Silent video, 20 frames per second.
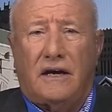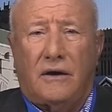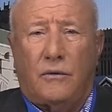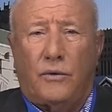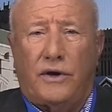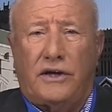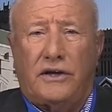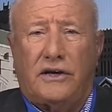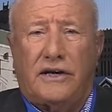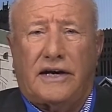
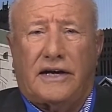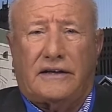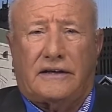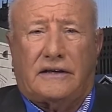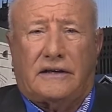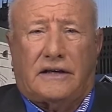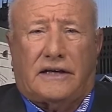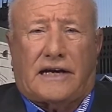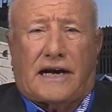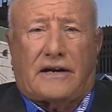We look
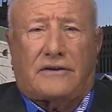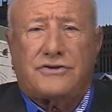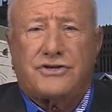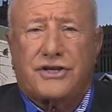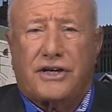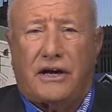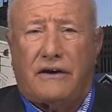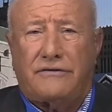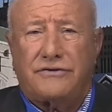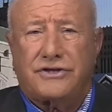at
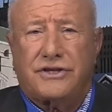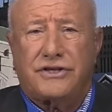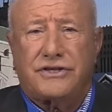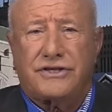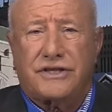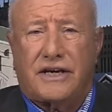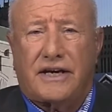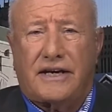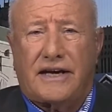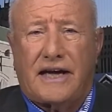ourselves
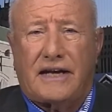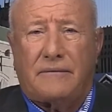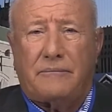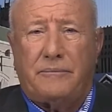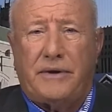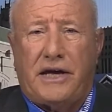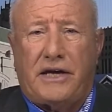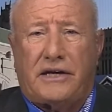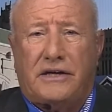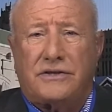as kind
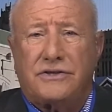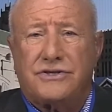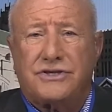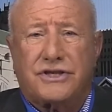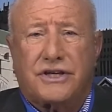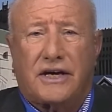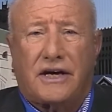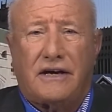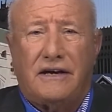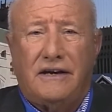of
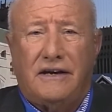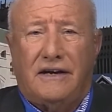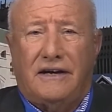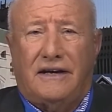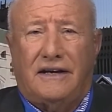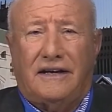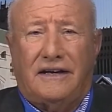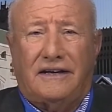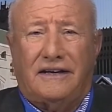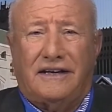beacons
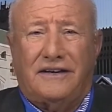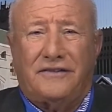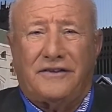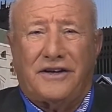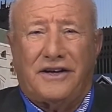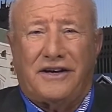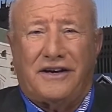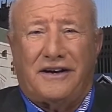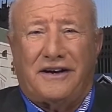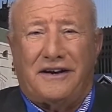in
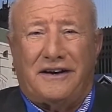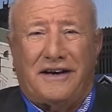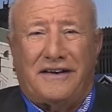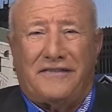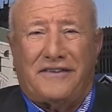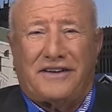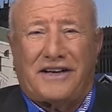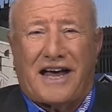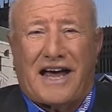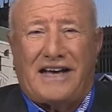
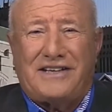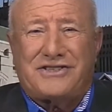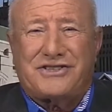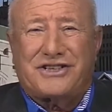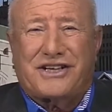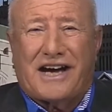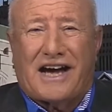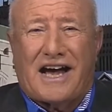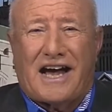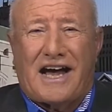the night
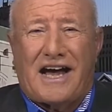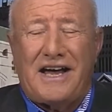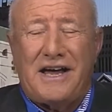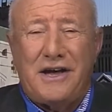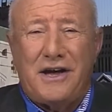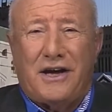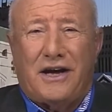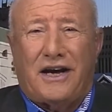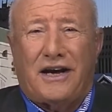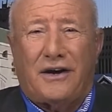sky
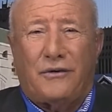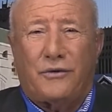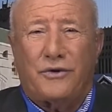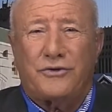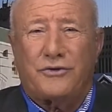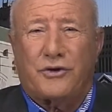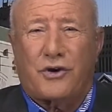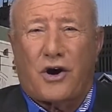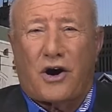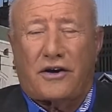
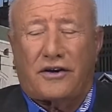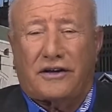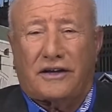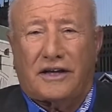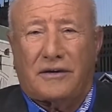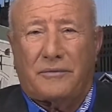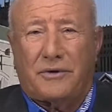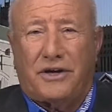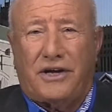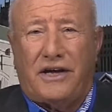with regard to
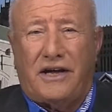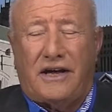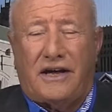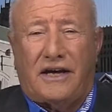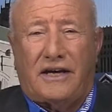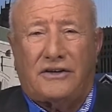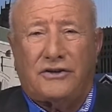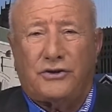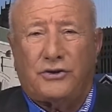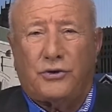liberty
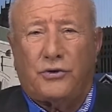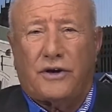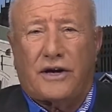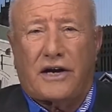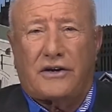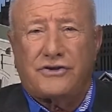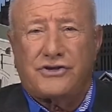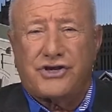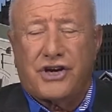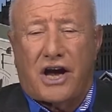and doing
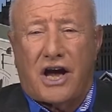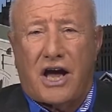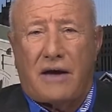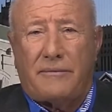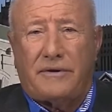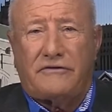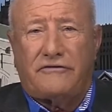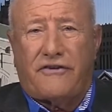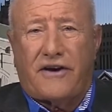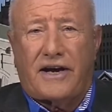our
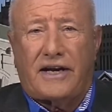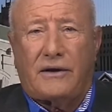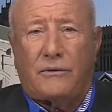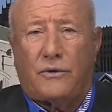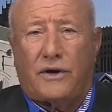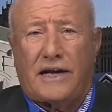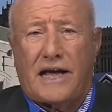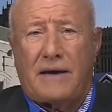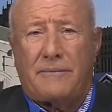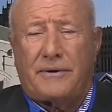job and finding out
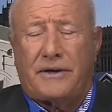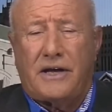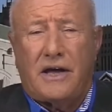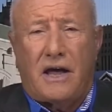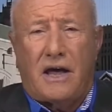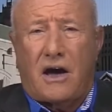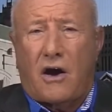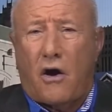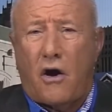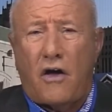what happened.
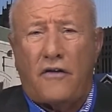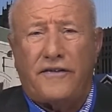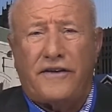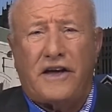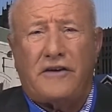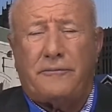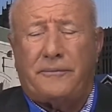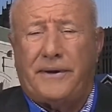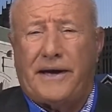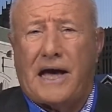All
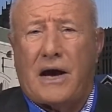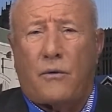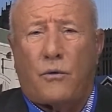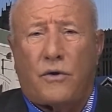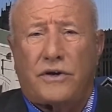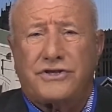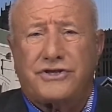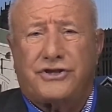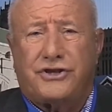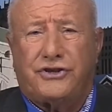the FBI
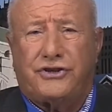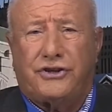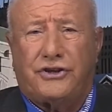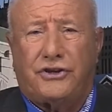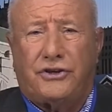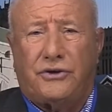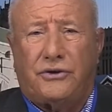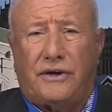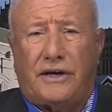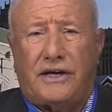wants to
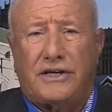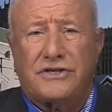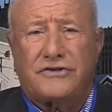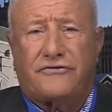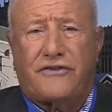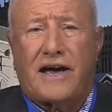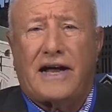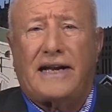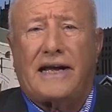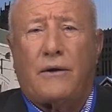do is
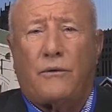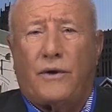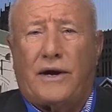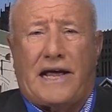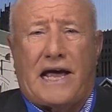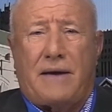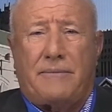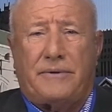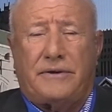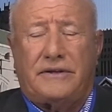find out what
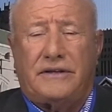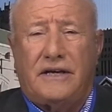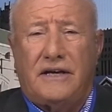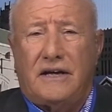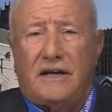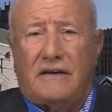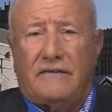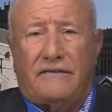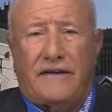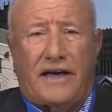happened.
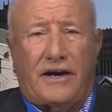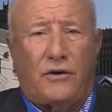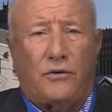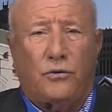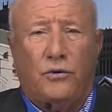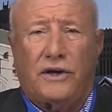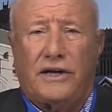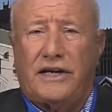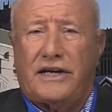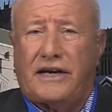They
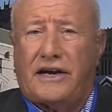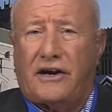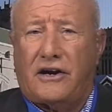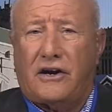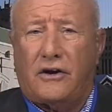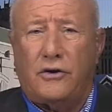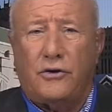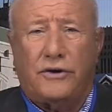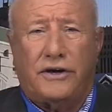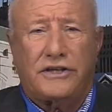don't really
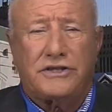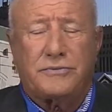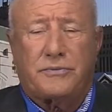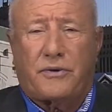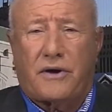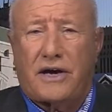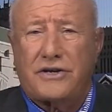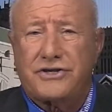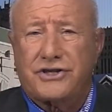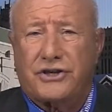care who gets
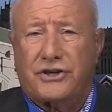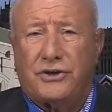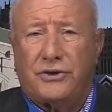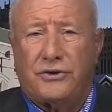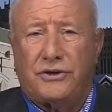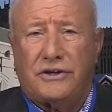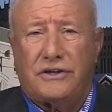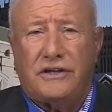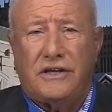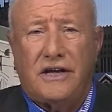
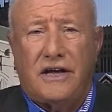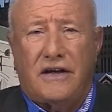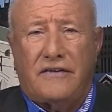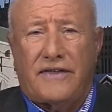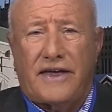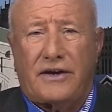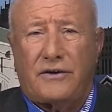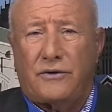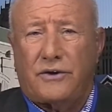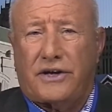prosecuted.
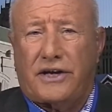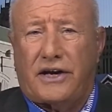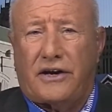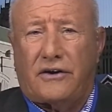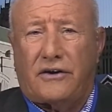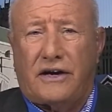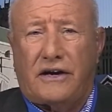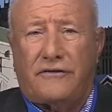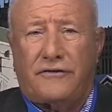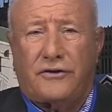They don't
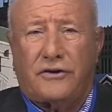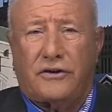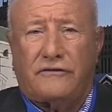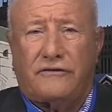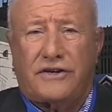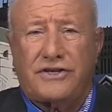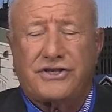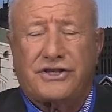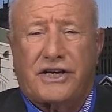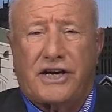care if their
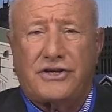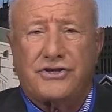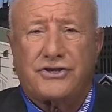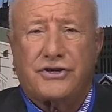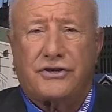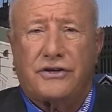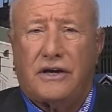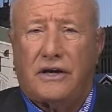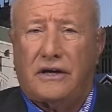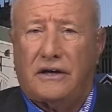
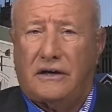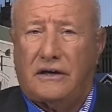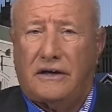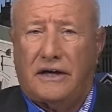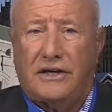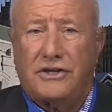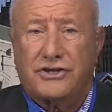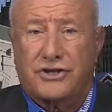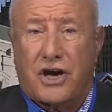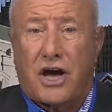investigation
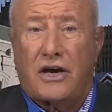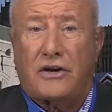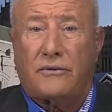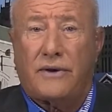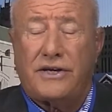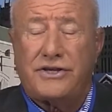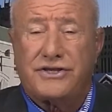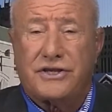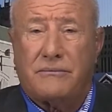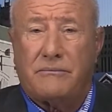
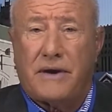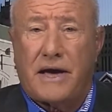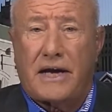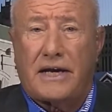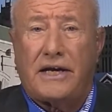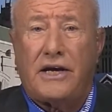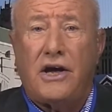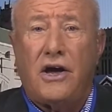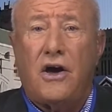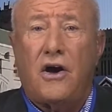exonerates
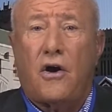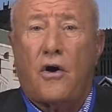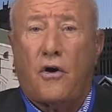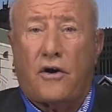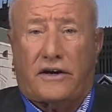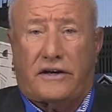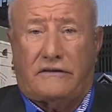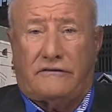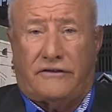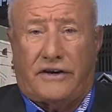somebody
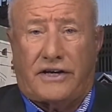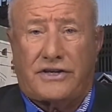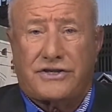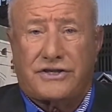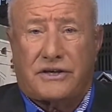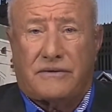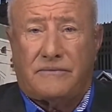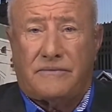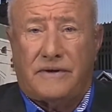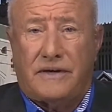or convicts
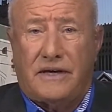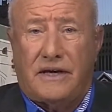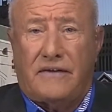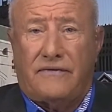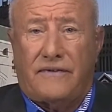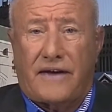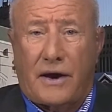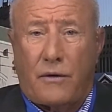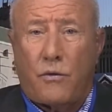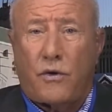them.
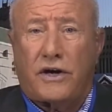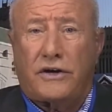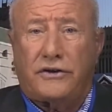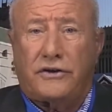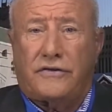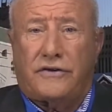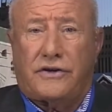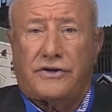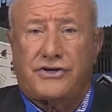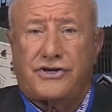They want to
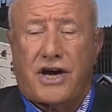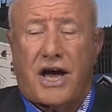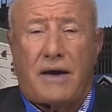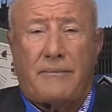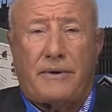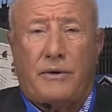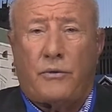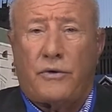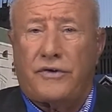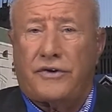do their
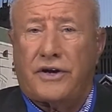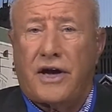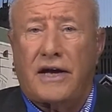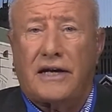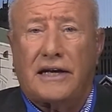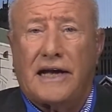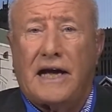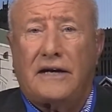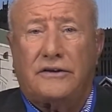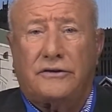job, and when they're
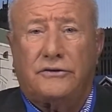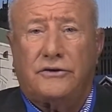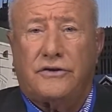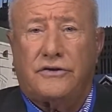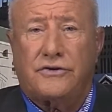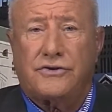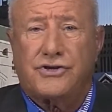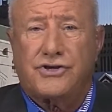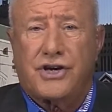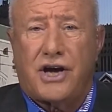not allowed to do
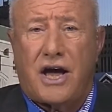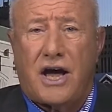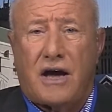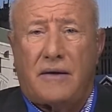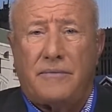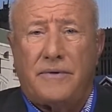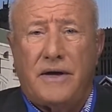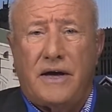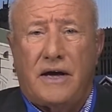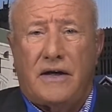their
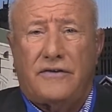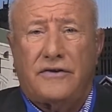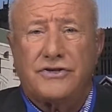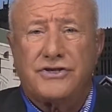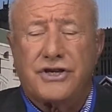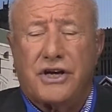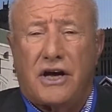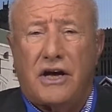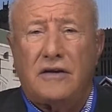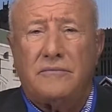job,
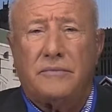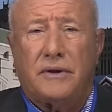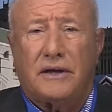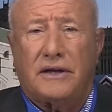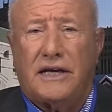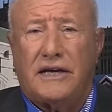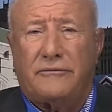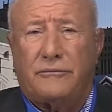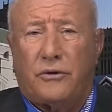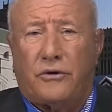there's
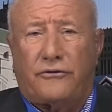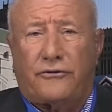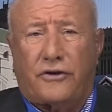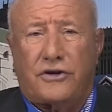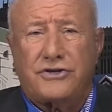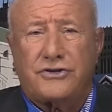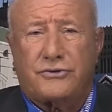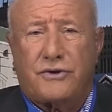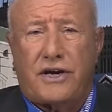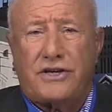unbelievable
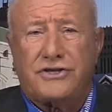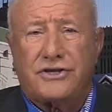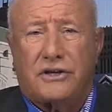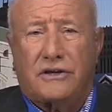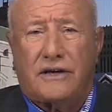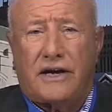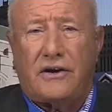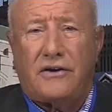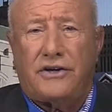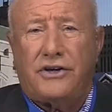
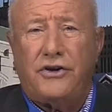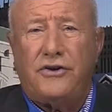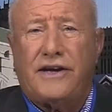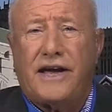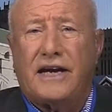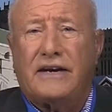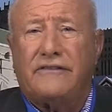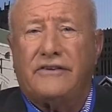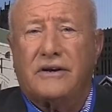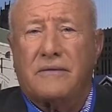frustration. Eric, you
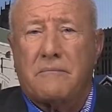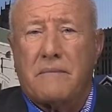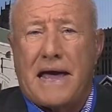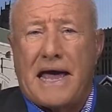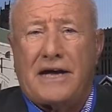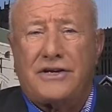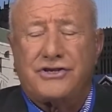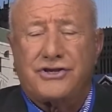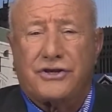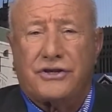can't even
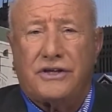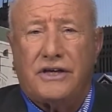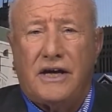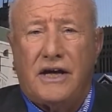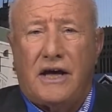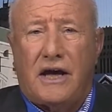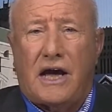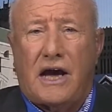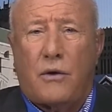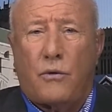imagine
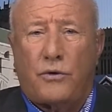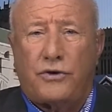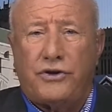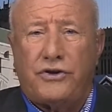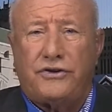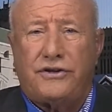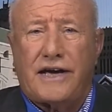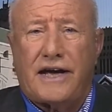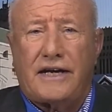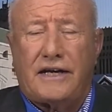how when
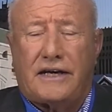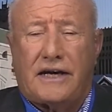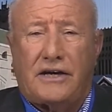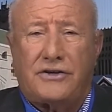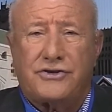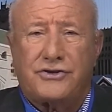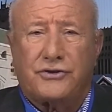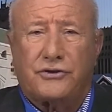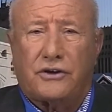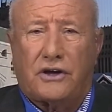you
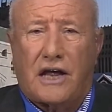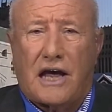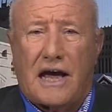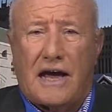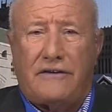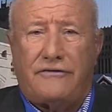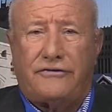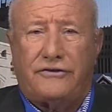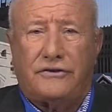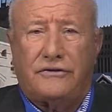dedicate your
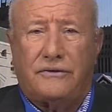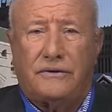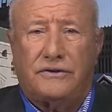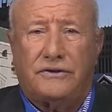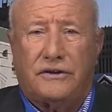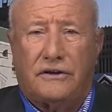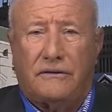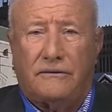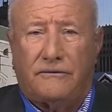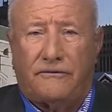life
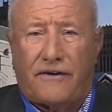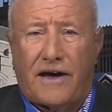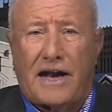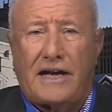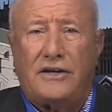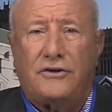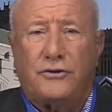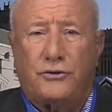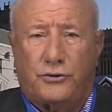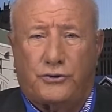to
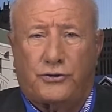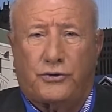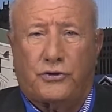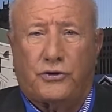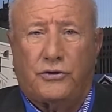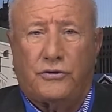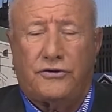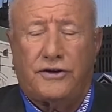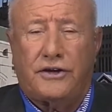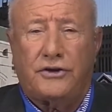finding the
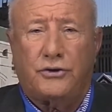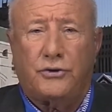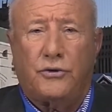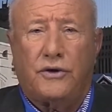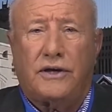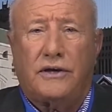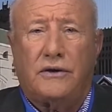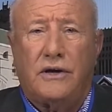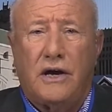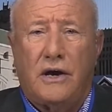truth and
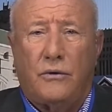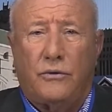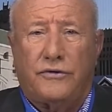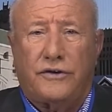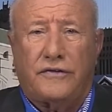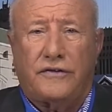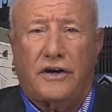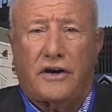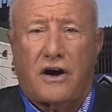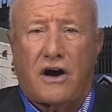doing it
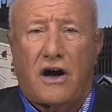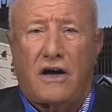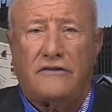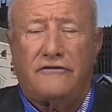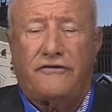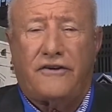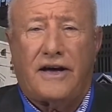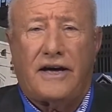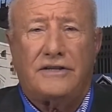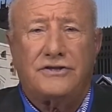within the
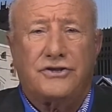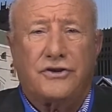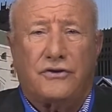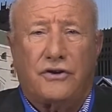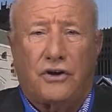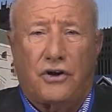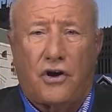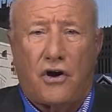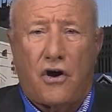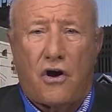confines of
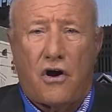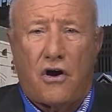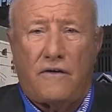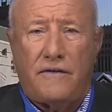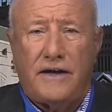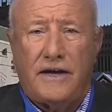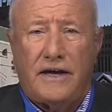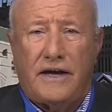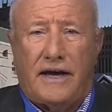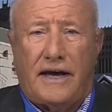the
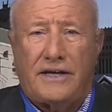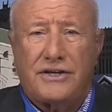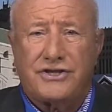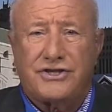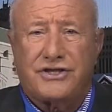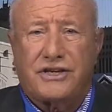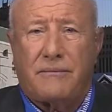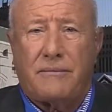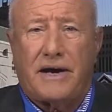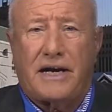law, and
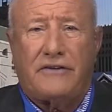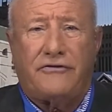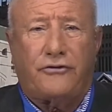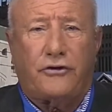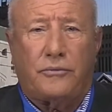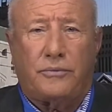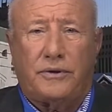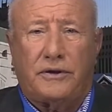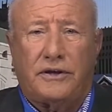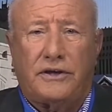somebody
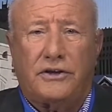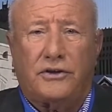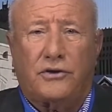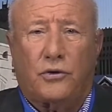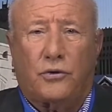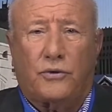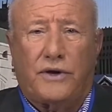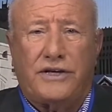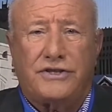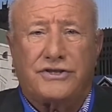for a
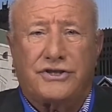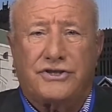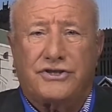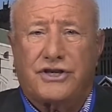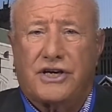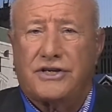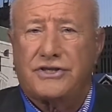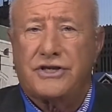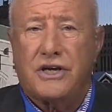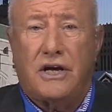political reason says,